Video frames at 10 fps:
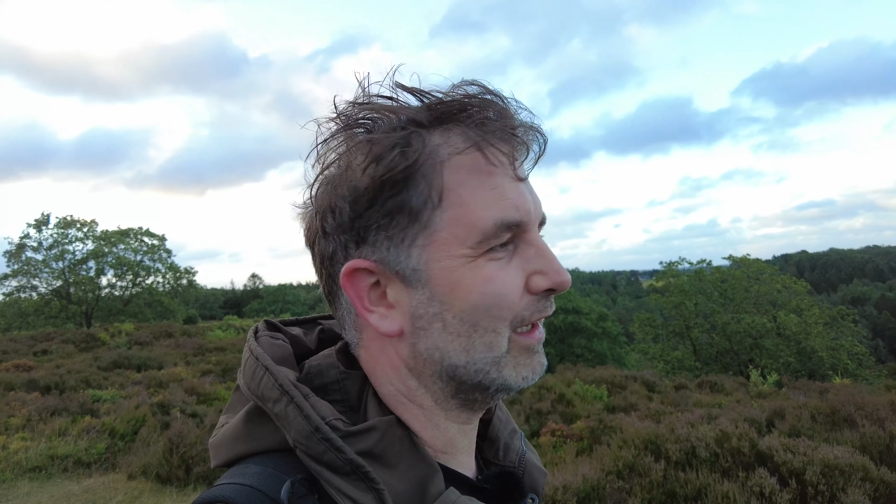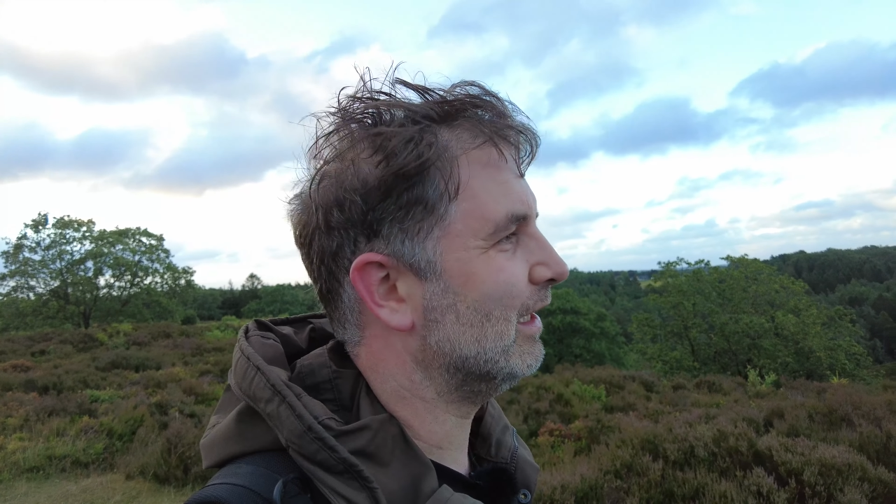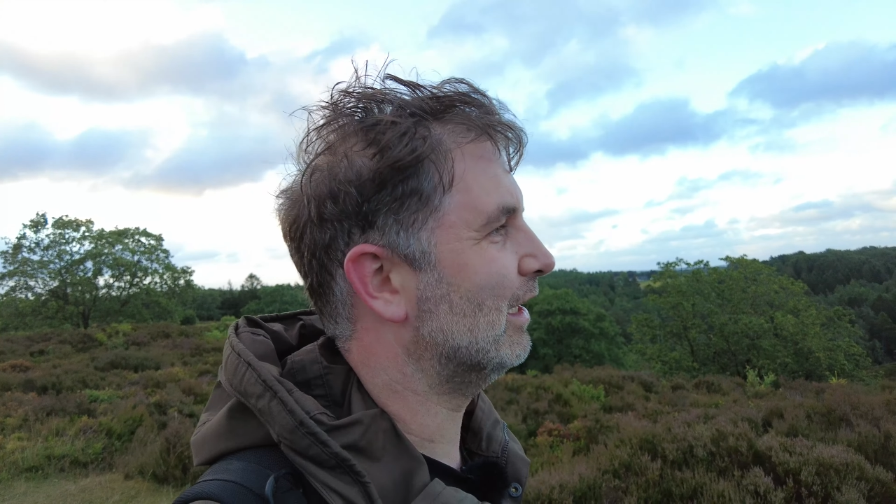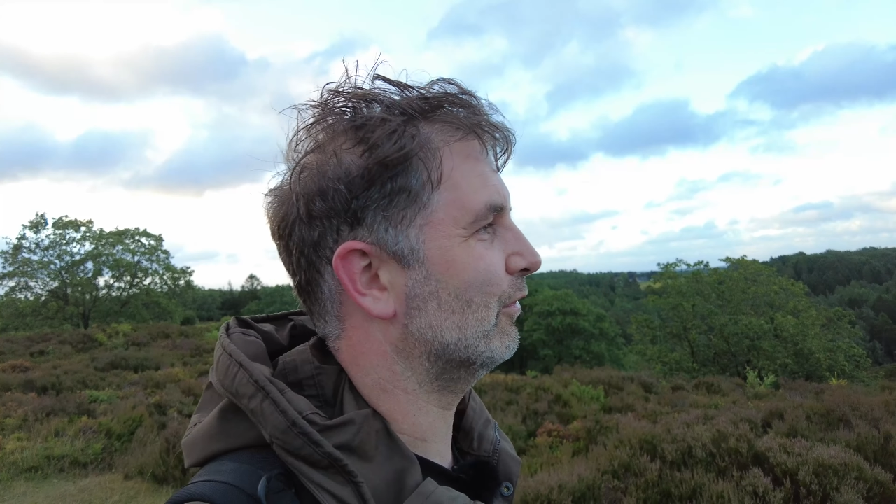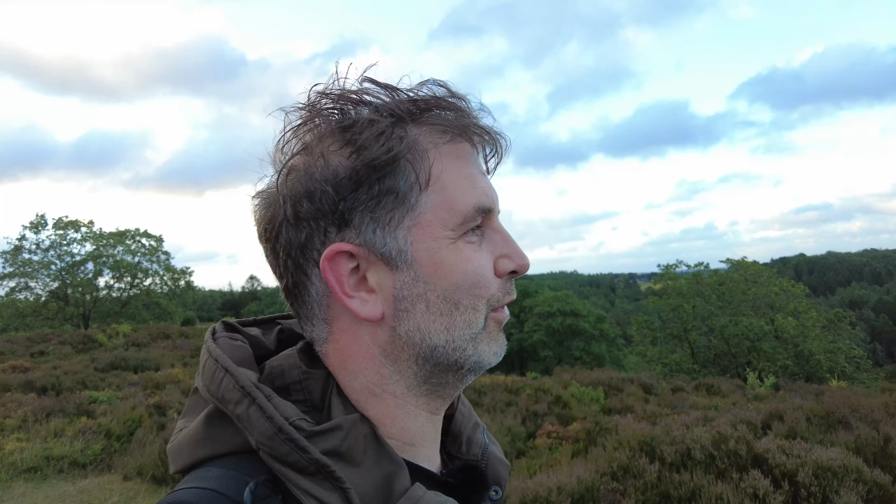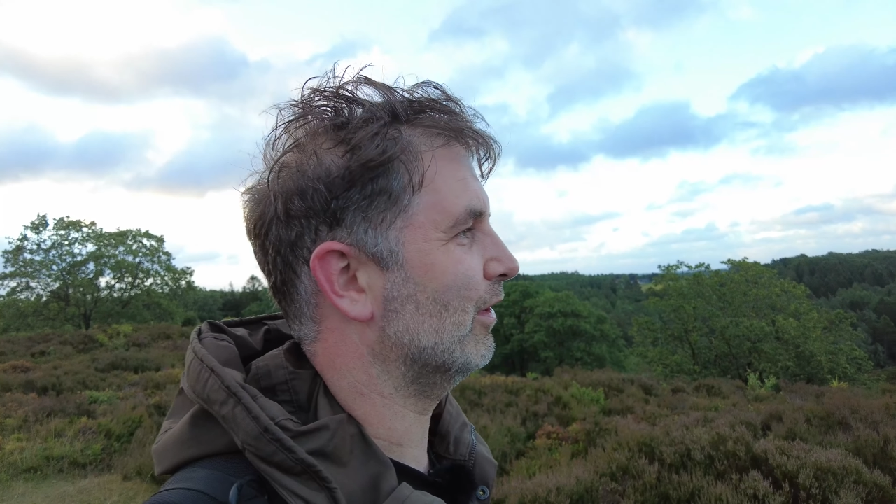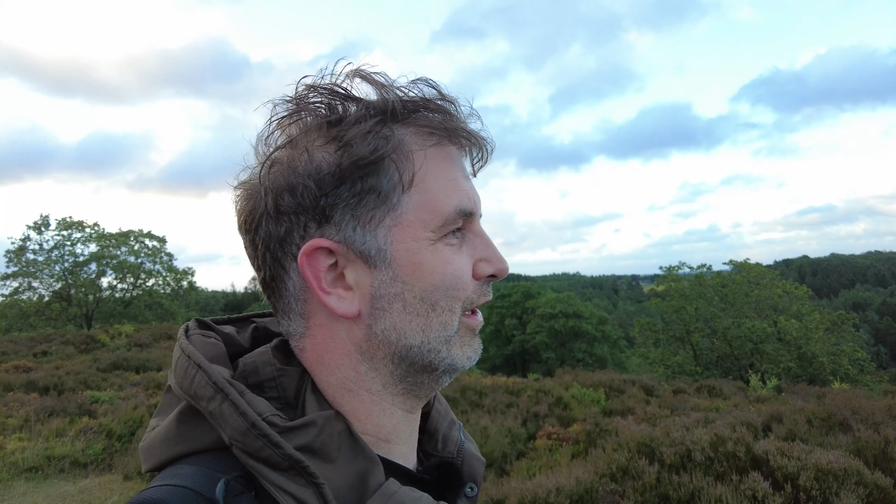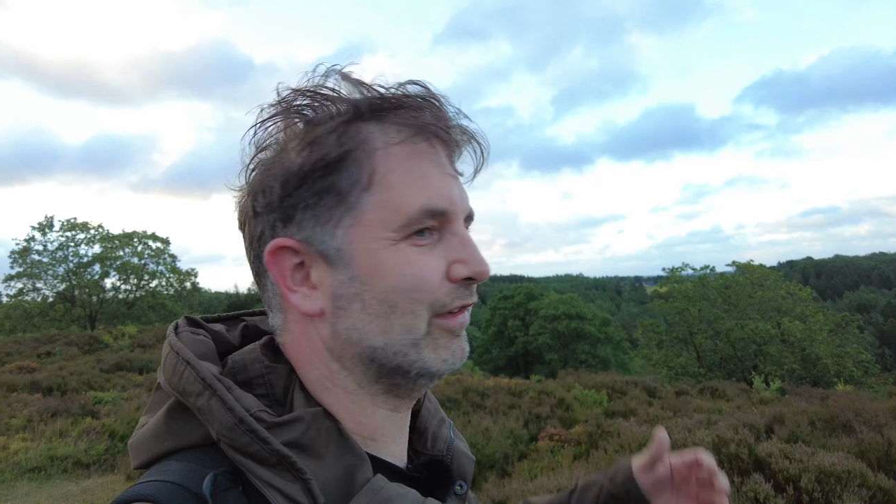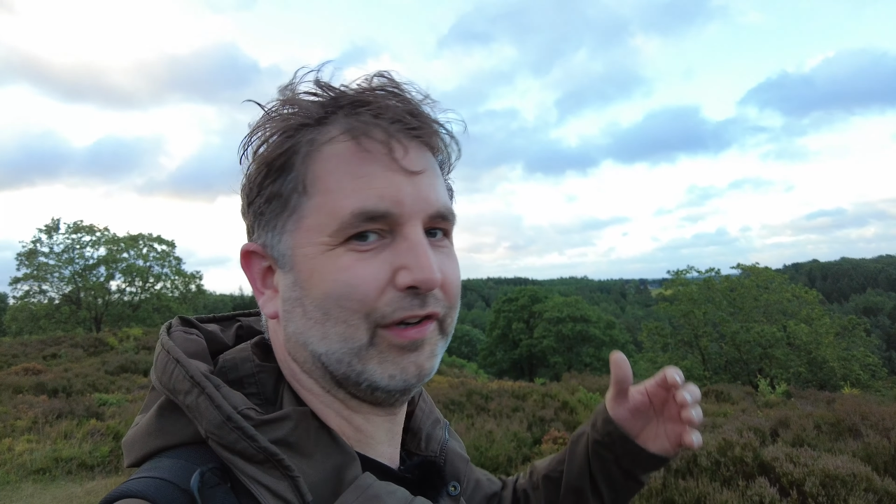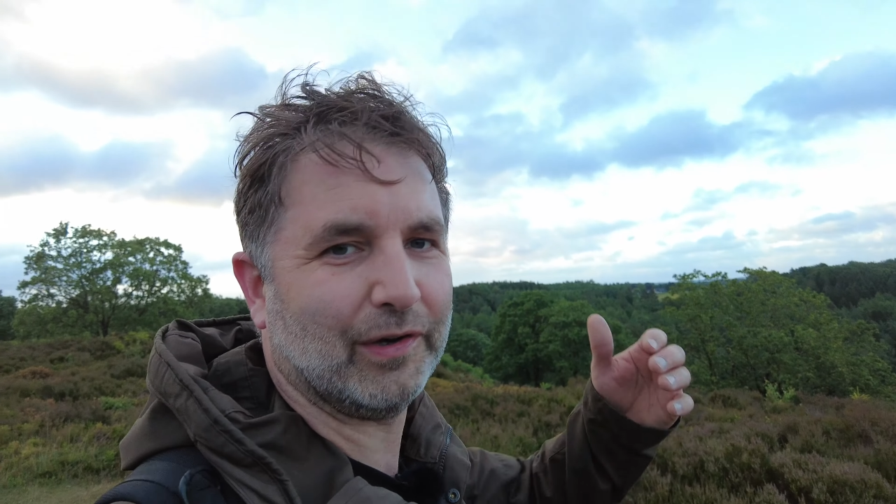I think it's
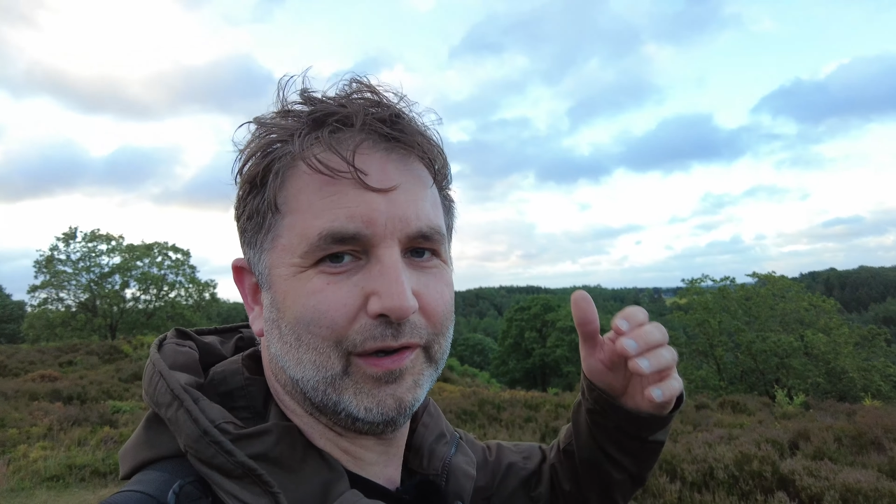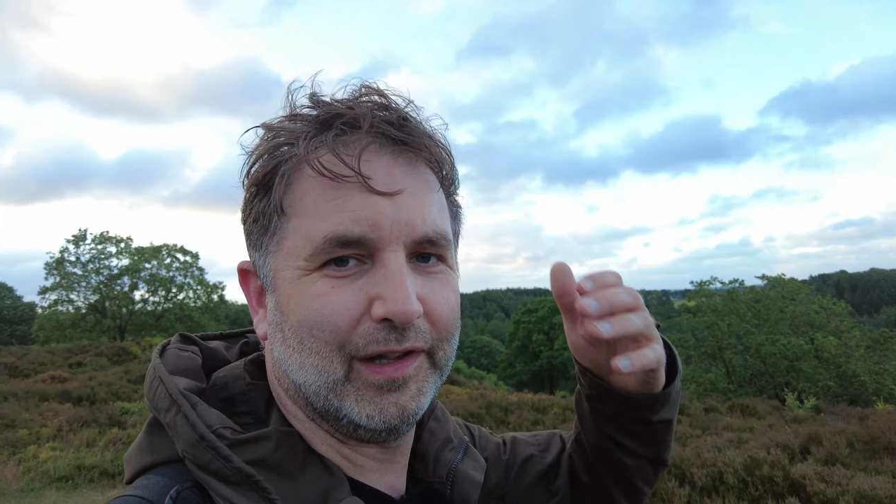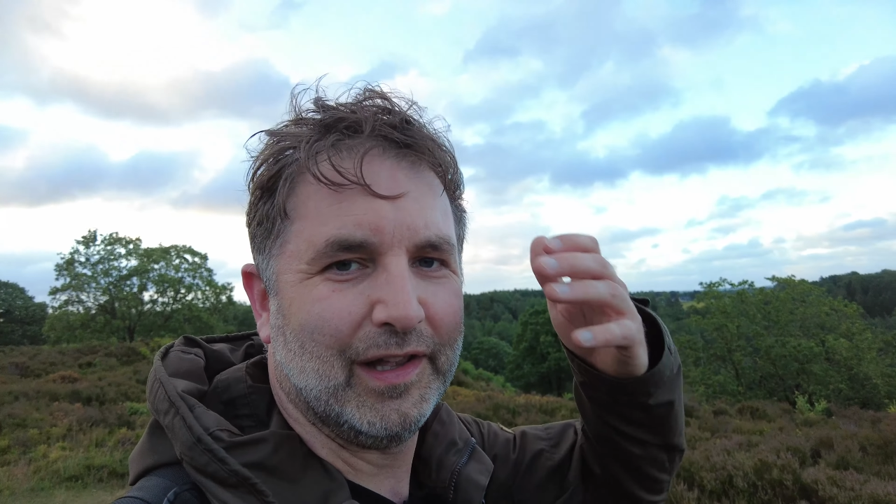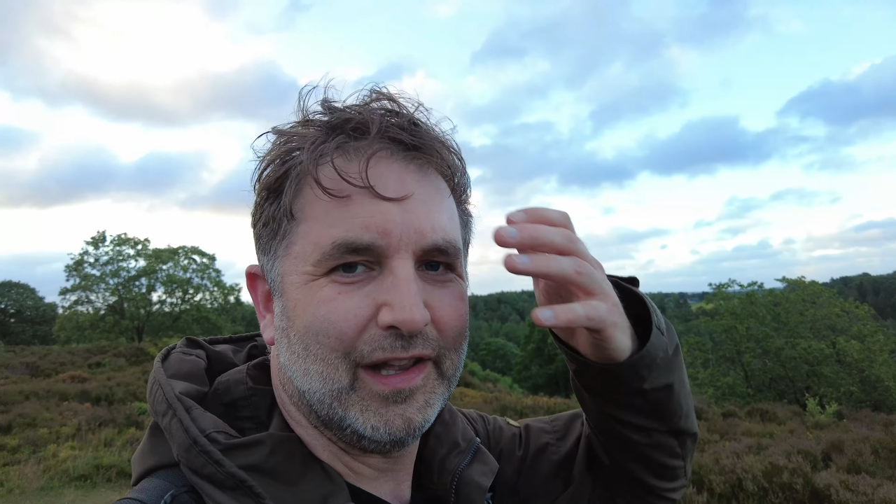worth it. So